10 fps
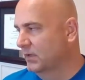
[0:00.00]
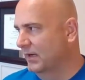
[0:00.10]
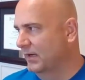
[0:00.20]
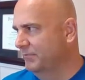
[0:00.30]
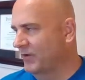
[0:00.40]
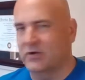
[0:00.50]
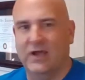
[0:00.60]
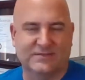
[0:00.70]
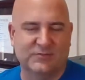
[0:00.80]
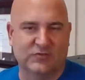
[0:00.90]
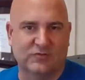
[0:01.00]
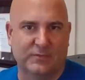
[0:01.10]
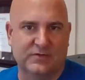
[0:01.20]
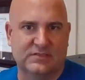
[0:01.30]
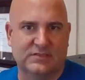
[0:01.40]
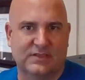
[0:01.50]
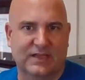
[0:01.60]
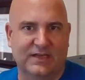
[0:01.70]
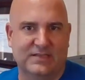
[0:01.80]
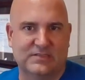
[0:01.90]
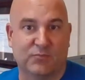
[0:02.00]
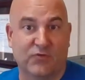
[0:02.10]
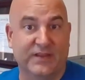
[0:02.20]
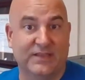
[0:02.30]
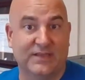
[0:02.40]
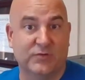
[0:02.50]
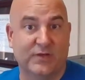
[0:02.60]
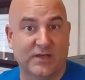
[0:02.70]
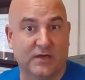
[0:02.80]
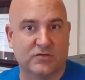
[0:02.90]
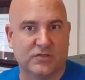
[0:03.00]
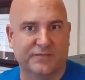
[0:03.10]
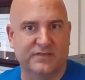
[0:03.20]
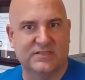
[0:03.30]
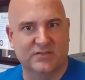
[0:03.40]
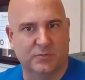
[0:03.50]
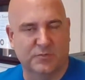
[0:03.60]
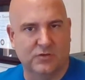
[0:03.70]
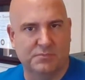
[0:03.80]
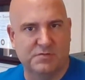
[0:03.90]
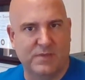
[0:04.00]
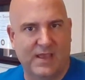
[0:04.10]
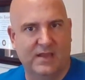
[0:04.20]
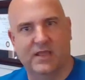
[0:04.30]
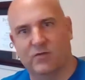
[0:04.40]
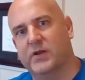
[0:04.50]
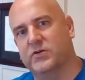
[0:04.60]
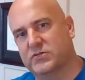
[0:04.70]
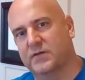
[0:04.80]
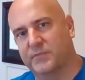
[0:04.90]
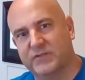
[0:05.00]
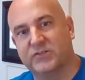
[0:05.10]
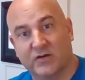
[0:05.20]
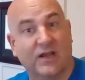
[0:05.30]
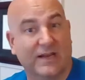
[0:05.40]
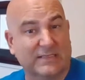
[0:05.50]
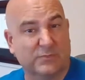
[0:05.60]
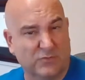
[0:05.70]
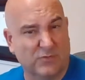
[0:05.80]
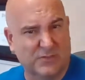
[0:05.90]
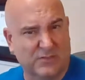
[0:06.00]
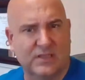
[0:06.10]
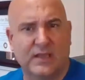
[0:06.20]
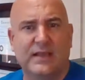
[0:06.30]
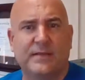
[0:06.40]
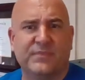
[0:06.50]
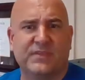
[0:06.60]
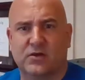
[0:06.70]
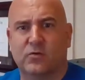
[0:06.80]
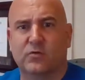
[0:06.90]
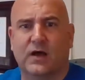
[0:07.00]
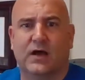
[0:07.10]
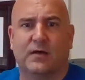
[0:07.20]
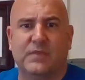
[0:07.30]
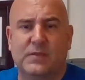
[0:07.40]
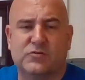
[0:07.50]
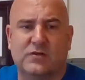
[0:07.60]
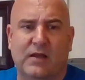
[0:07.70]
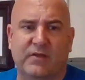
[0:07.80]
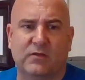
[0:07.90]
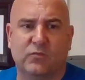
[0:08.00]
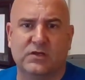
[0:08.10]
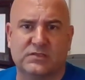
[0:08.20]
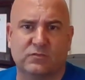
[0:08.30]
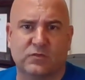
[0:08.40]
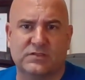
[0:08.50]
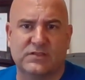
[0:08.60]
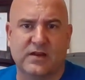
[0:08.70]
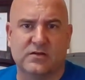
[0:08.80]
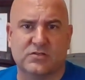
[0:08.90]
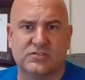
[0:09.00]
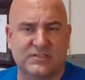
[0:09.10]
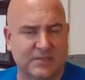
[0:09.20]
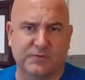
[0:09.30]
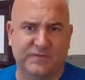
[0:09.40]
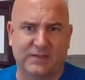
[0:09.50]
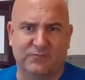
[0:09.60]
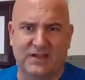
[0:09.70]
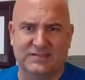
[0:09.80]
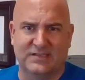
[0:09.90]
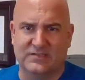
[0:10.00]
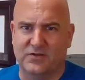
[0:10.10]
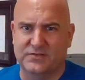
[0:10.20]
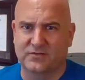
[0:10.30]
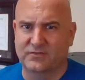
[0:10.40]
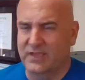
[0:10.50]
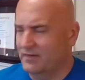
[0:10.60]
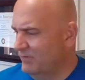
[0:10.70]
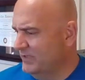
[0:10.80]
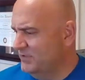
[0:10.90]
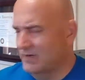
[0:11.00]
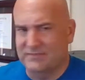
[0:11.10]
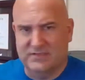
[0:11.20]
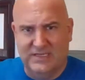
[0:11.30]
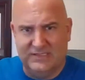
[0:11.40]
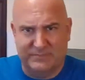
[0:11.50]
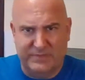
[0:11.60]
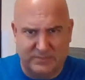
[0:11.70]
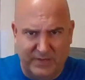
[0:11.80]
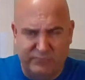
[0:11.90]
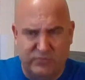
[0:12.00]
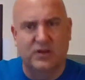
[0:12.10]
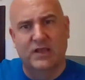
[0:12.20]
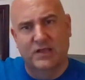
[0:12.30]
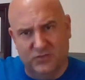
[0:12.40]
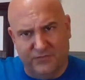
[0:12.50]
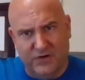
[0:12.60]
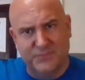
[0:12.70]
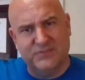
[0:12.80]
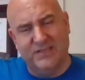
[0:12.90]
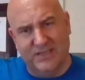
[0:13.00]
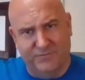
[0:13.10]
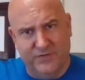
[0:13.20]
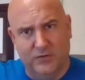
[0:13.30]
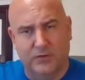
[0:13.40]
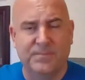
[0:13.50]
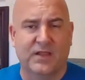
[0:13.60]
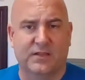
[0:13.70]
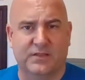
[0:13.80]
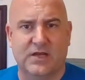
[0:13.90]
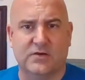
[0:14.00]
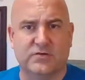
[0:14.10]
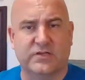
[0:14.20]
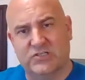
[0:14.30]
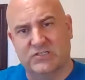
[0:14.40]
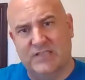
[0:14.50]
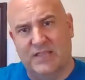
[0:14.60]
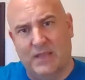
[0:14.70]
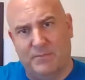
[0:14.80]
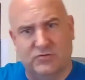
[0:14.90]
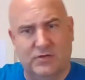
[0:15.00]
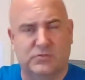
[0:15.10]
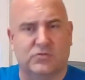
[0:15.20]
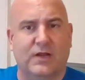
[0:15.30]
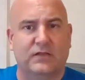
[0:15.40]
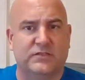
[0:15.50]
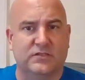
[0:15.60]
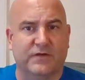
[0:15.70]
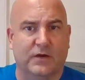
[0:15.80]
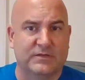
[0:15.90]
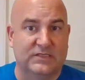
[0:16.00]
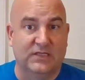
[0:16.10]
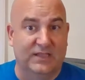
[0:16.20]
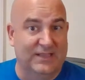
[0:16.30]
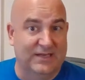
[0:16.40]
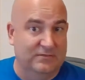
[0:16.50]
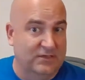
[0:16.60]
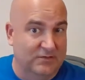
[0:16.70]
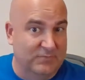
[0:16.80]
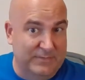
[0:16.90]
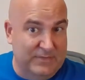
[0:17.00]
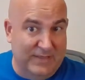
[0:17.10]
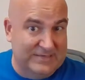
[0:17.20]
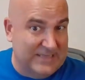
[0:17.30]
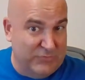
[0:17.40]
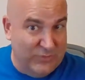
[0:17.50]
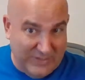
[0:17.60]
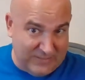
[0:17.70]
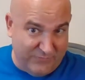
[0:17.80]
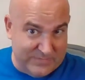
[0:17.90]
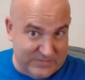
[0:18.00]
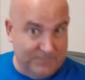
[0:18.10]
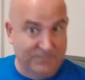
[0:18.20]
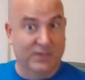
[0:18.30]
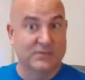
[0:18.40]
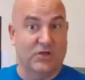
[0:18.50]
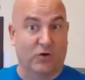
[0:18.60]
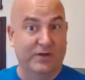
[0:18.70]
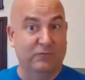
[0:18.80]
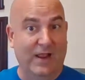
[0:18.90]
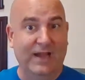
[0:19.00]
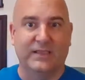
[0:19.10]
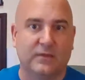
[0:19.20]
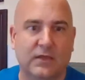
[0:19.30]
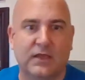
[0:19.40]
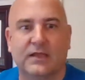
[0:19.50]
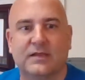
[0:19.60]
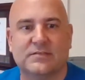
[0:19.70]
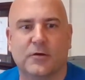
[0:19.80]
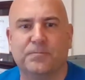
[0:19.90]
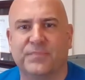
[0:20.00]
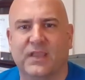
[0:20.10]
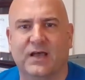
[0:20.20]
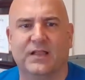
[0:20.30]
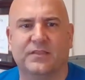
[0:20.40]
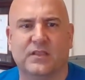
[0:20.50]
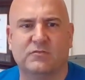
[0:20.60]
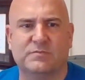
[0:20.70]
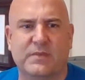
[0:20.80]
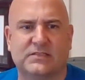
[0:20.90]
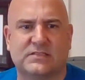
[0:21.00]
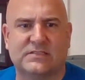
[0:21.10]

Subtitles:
narcotics prescriptions than it is to break into a doctor's office, steal a prescription pad, and write yourself a bunch of narcotics prescriptions. So e-prescribing was there to simplify the process. Also, that way you don't have to take this piece of paper to the pharmacy, get it filled. The doctor can just send that prescription directly to the pharmacy, and then maybe by the time you get to the pharmacy, it's already ready. So it was meant to